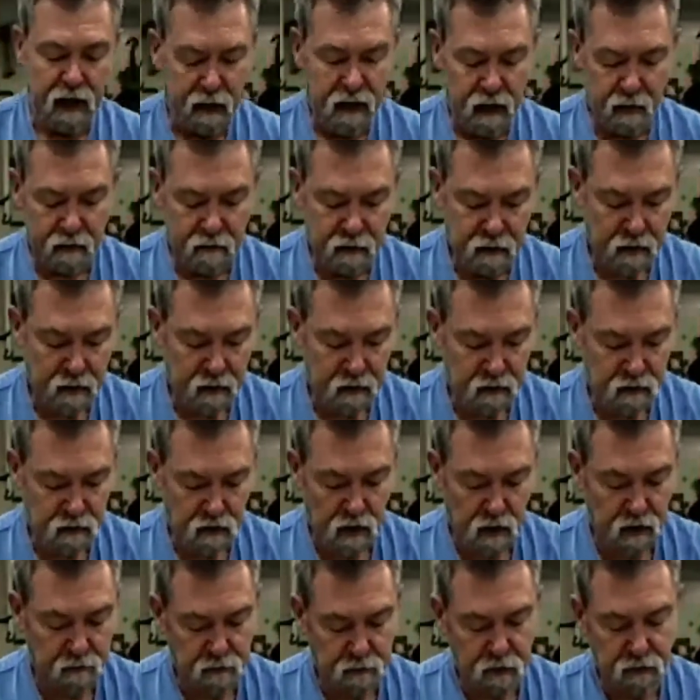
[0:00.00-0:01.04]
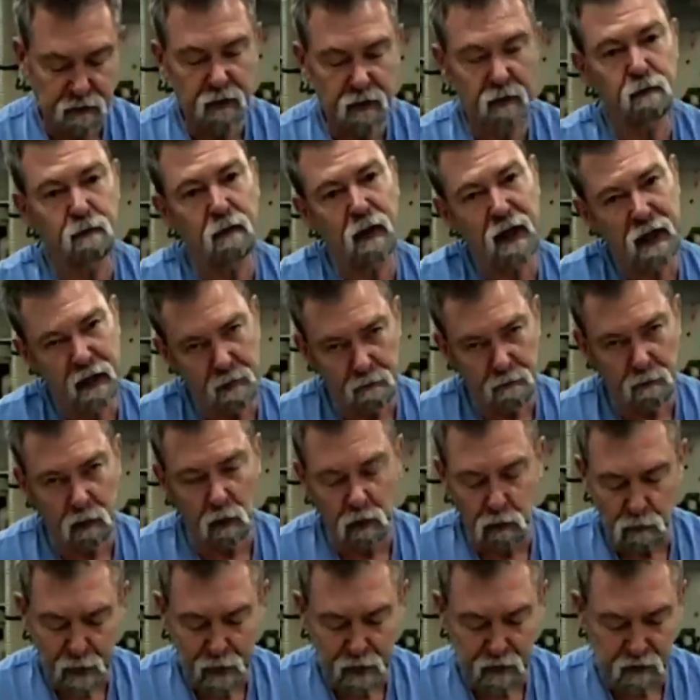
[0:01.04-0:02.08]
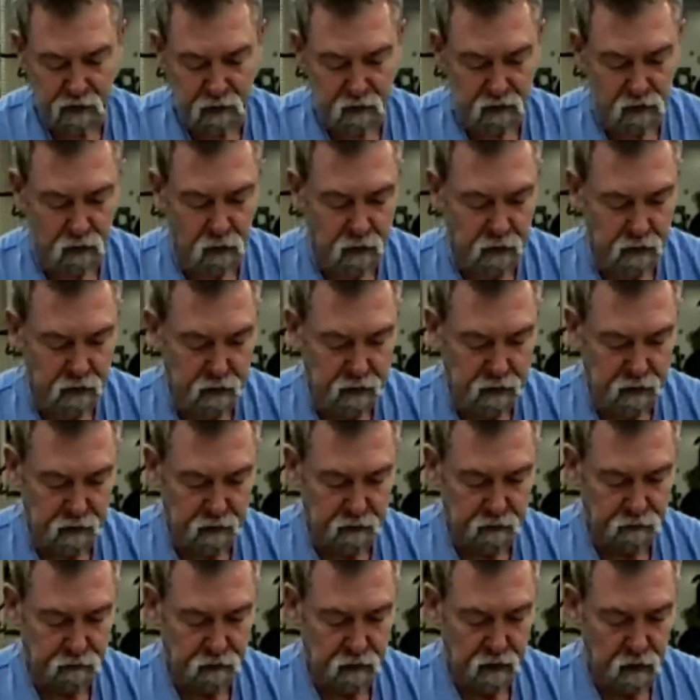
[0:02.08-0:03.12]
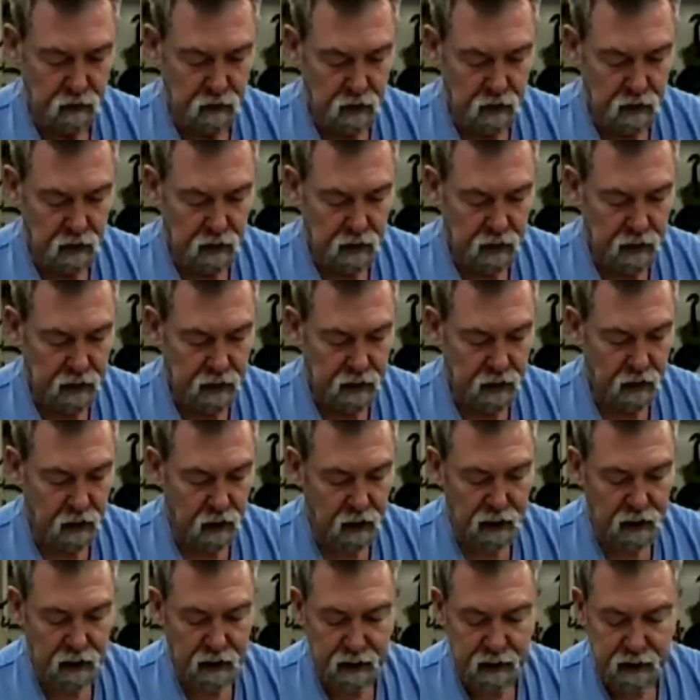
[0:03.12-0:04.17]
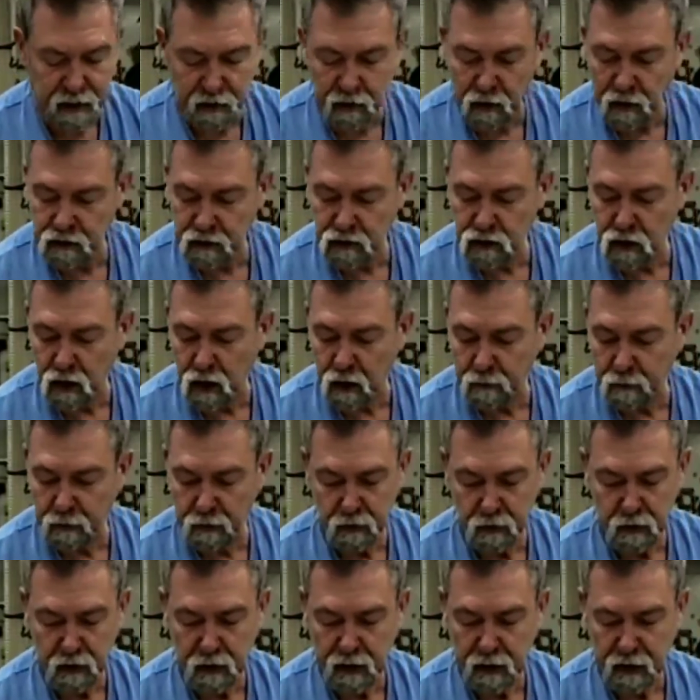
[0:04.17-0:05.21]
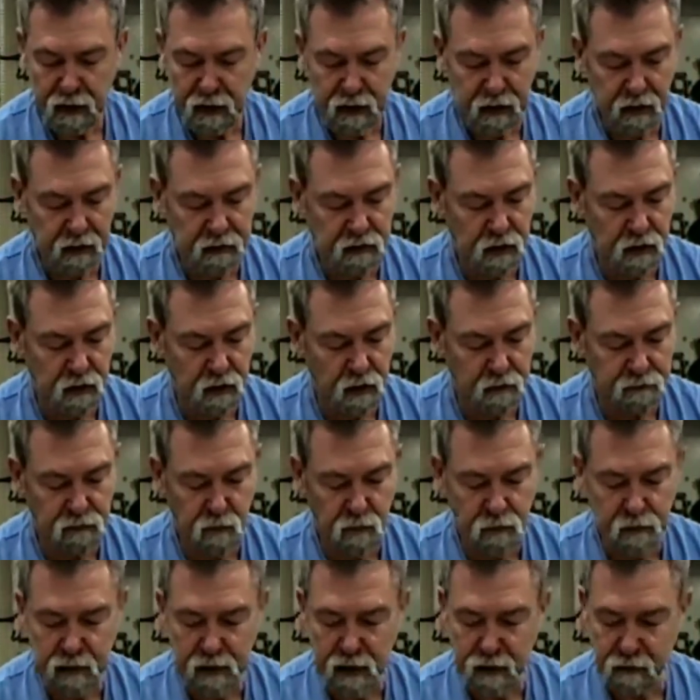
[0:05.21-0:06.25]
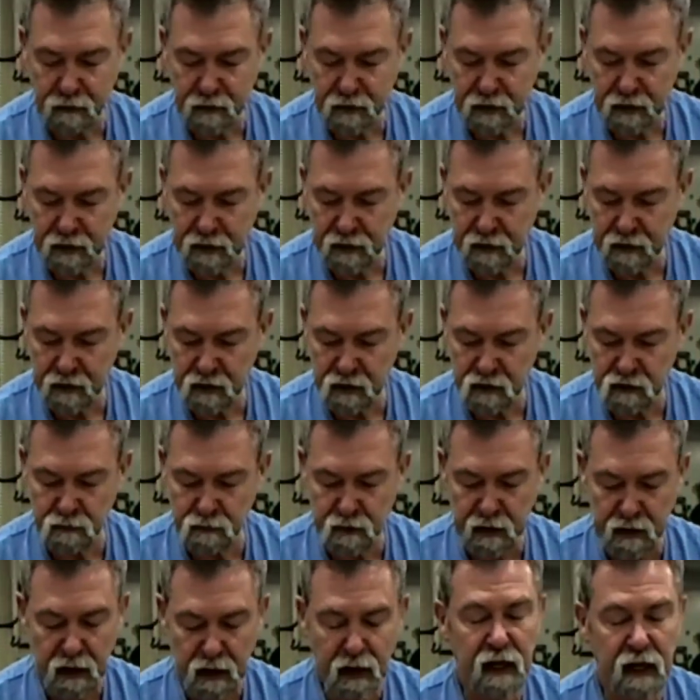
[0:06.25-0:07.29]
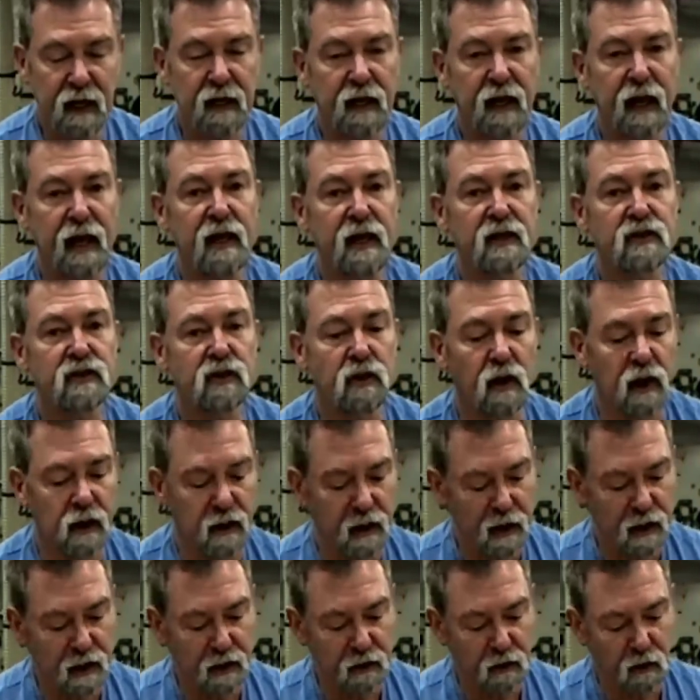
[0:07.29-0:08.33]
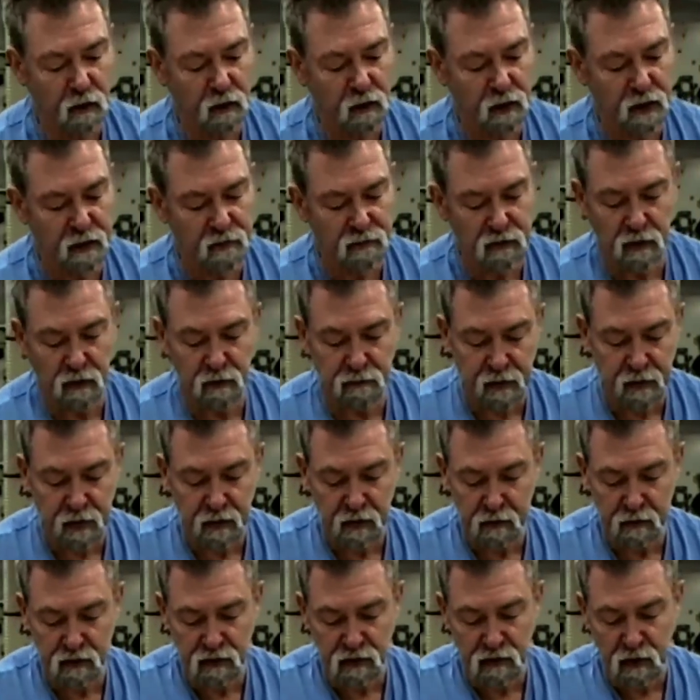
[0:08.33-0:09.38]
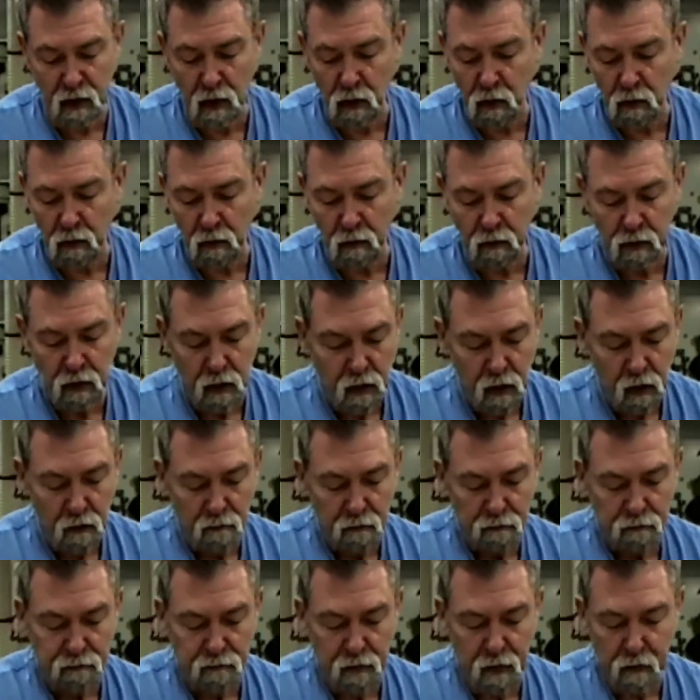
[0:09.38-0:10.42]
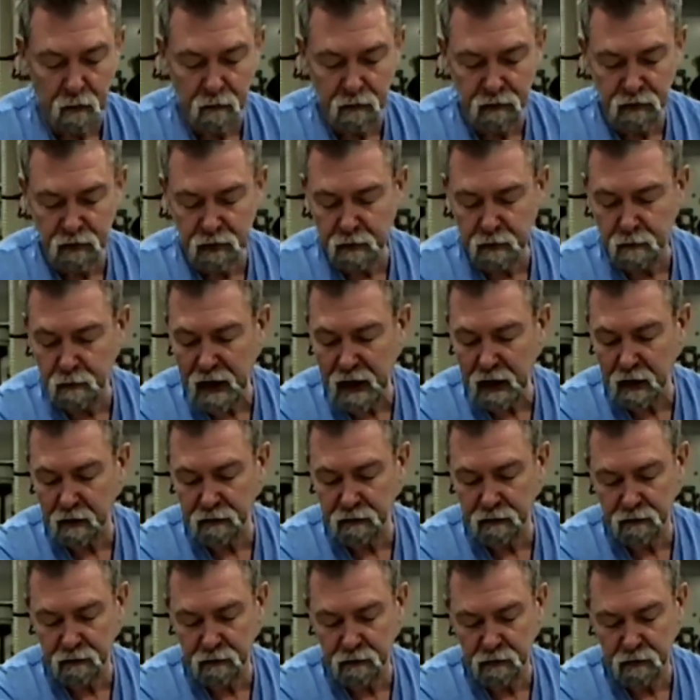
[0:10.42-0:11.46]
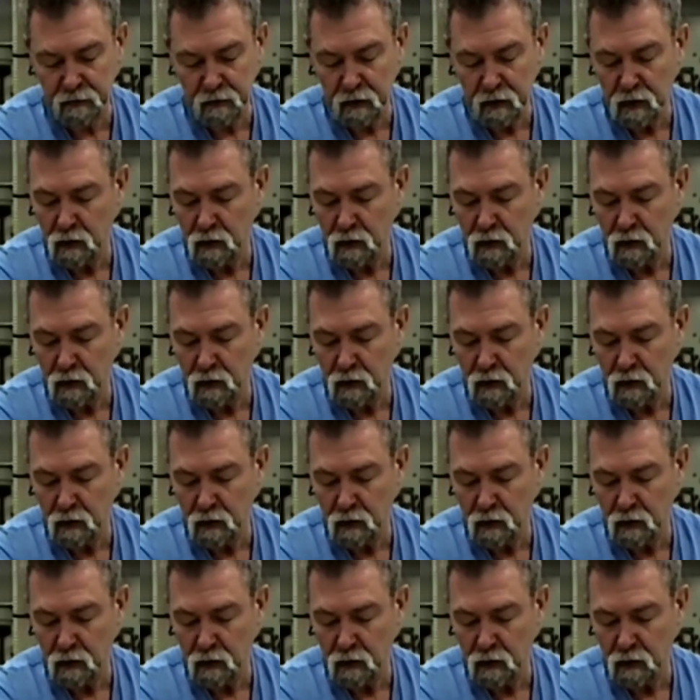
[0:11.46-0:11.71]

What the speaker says: and I've got the blade pulled back so it's not going to hit. And I laid it on top, and I don't know if you'll be able to hear this, but it has got a little lift at the front. The sole from the mouth